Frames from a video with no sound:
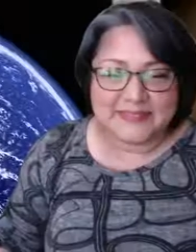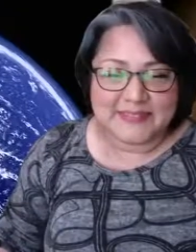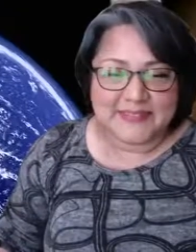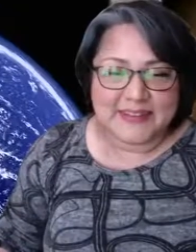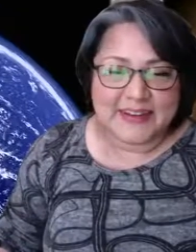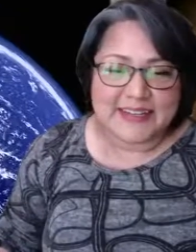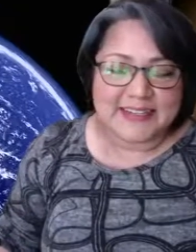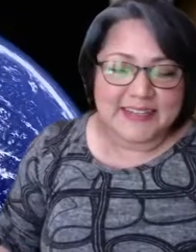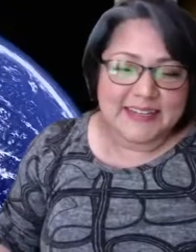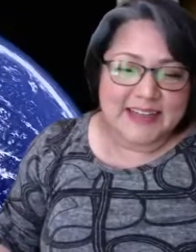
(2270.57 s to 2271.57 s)
Great.
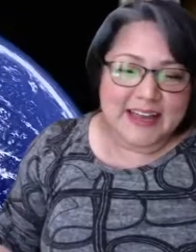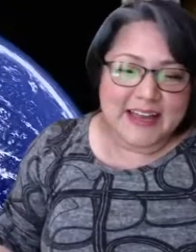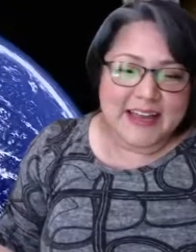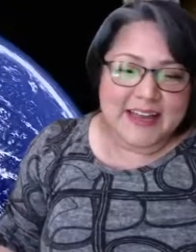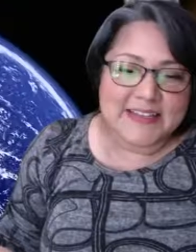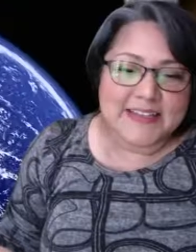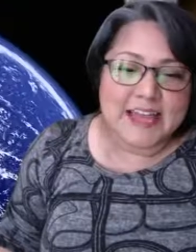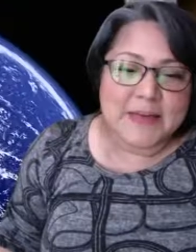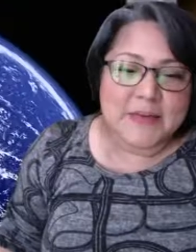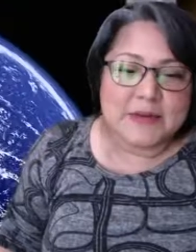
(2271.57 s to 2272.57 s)

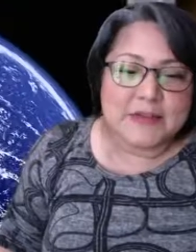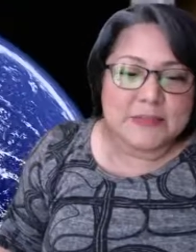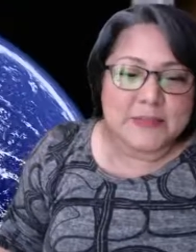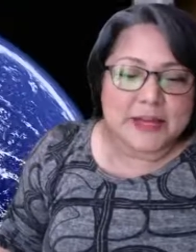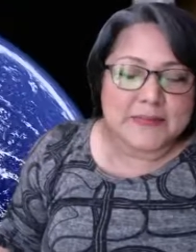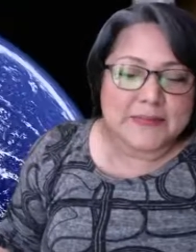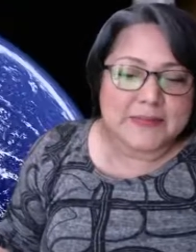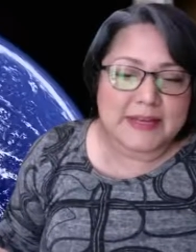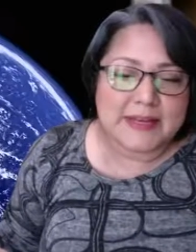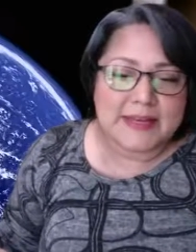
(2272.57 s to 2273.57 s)
Samuel DeBottom
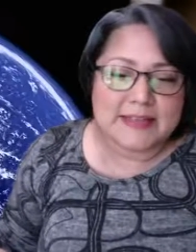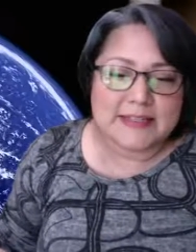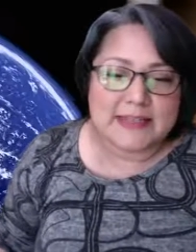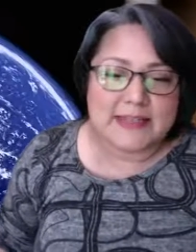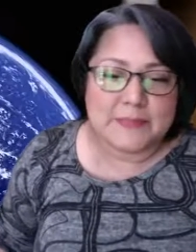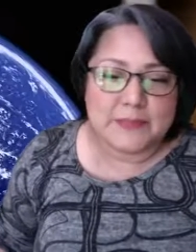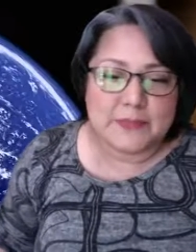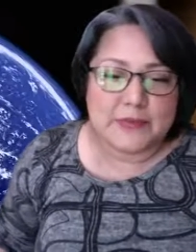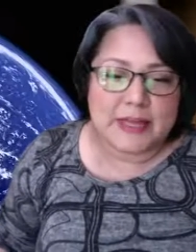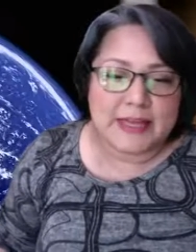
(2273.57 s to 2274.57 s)
is a
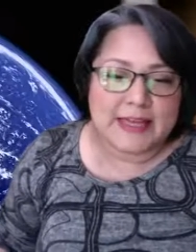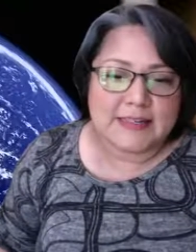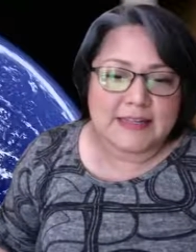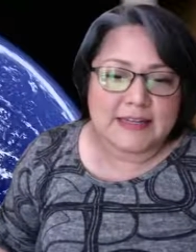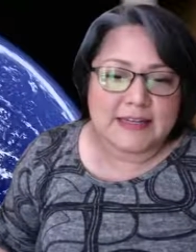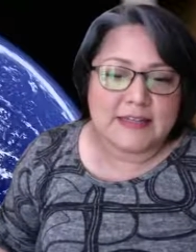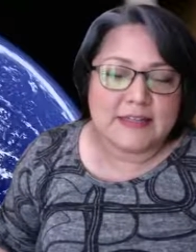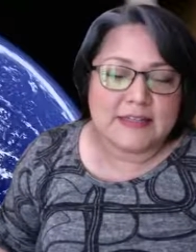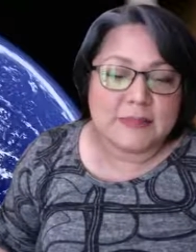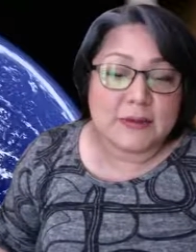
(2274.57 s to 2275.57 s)
pupil, and
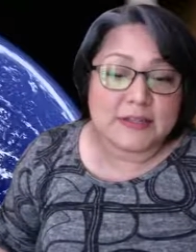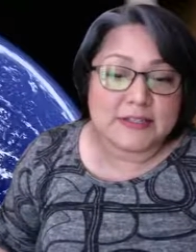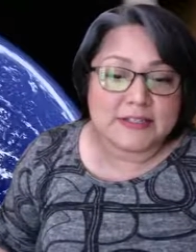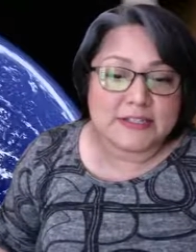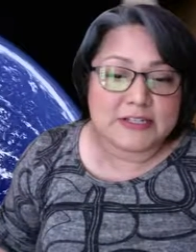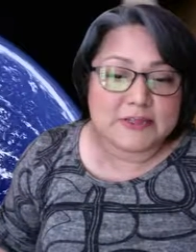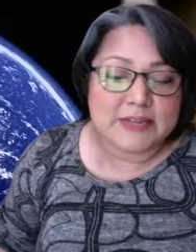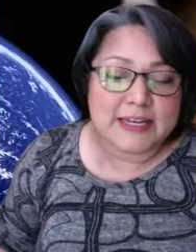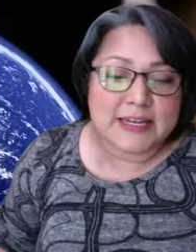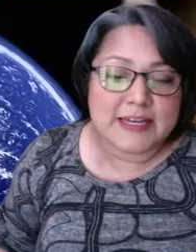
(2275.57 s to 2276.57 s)
DeBottom, excuse
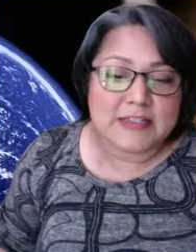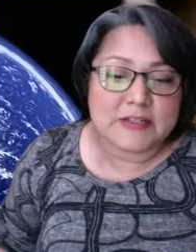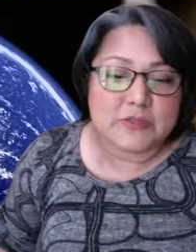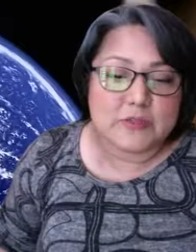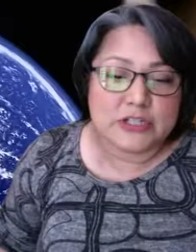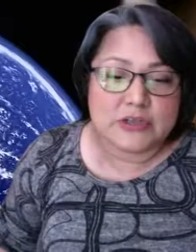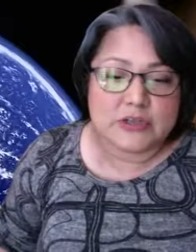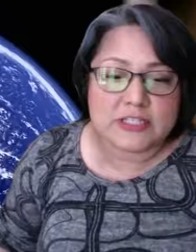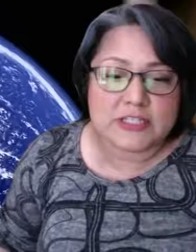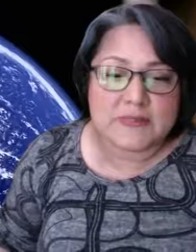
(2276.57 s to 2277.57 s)
me, he asks, would
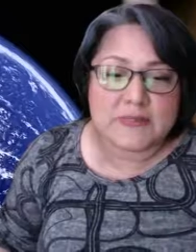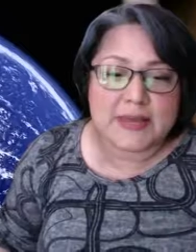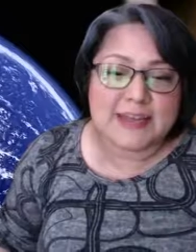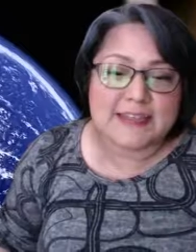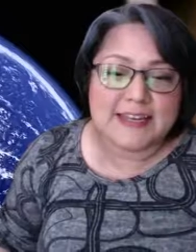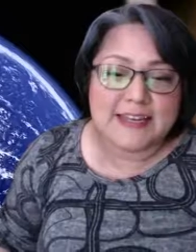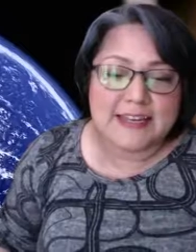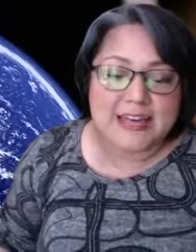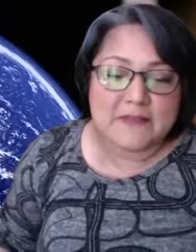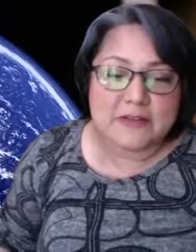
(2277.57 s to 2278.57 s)
you suspect
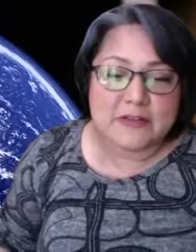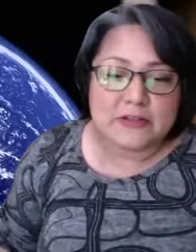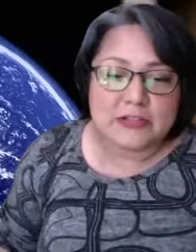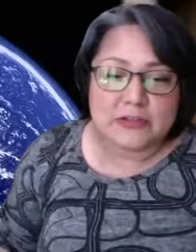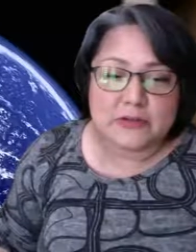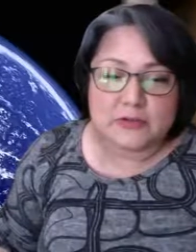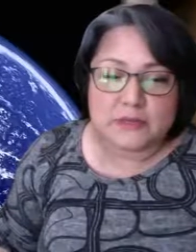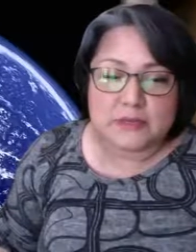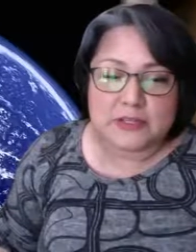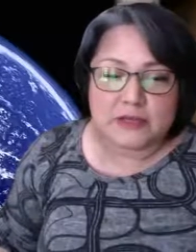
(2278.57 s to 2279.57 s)
evolution
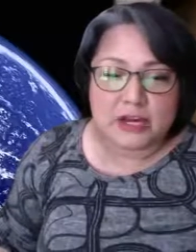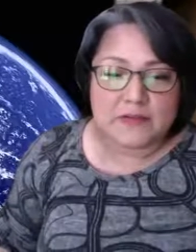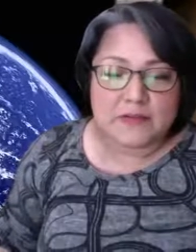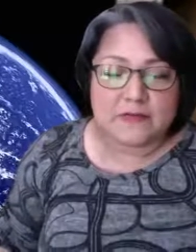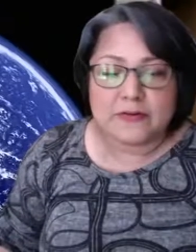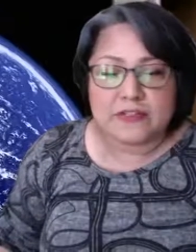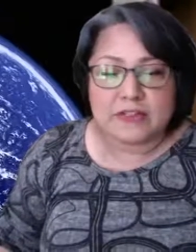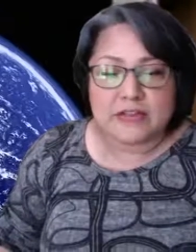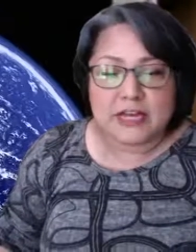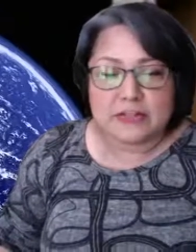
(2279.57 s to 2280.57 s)
would be the driving force
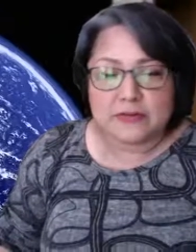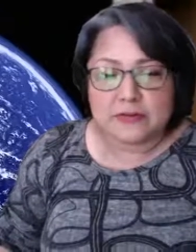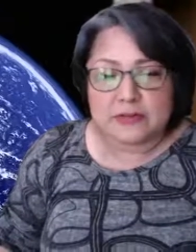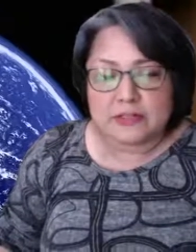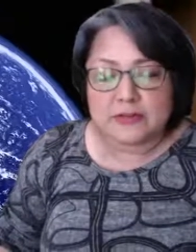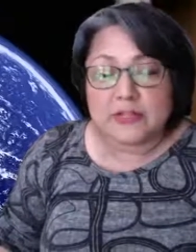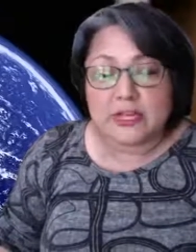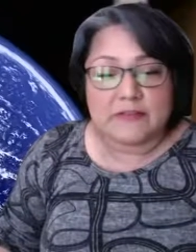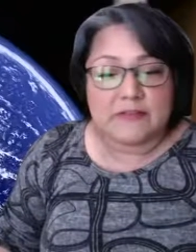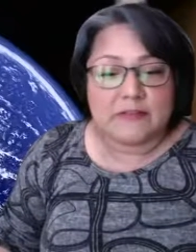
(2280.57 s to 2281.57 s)
on extraterrestrial
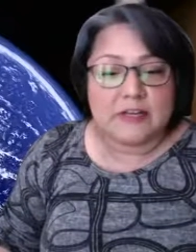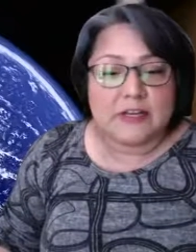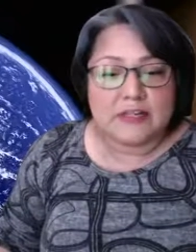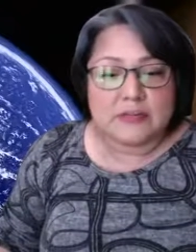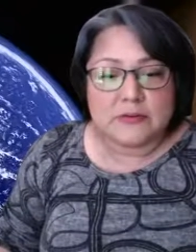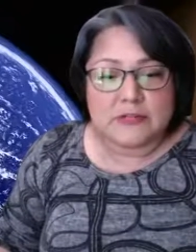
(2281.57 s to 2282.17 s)
life towards